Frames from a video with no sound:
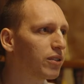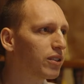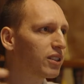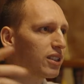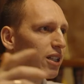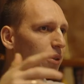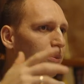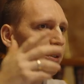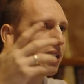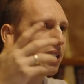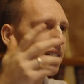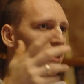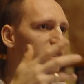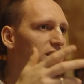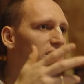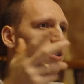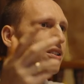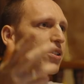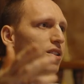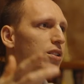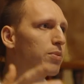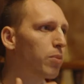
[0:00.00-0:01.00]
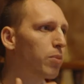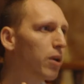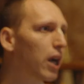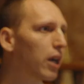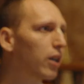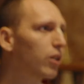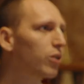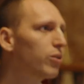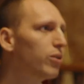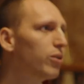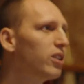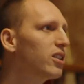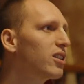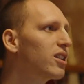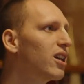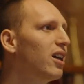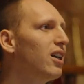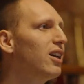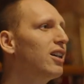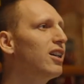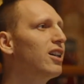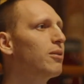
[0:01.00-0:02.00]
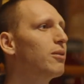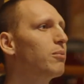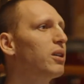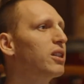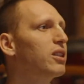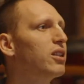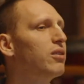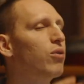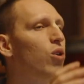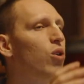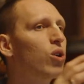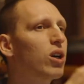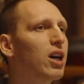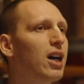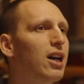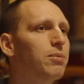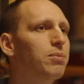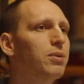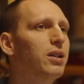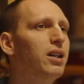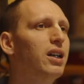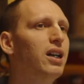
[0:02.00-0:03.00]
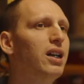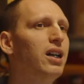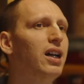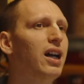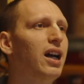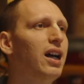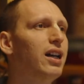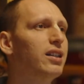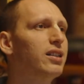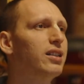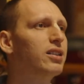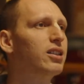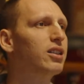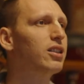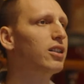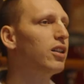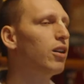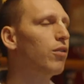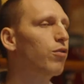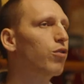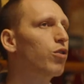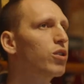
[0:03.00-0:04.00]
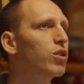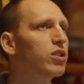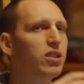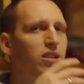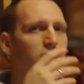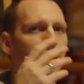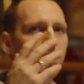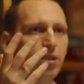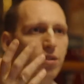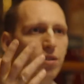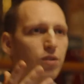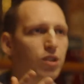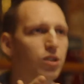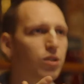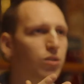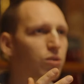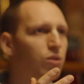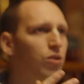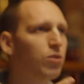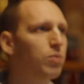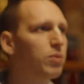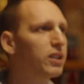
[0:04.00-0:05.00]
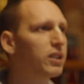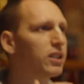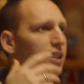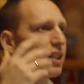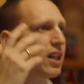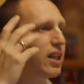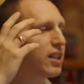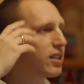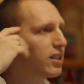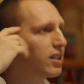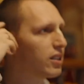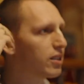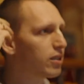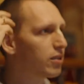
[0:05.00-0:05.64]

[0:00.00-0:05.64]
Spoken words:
some existence prior to it, but he woke up, and of course he didn't know what to do, but he had a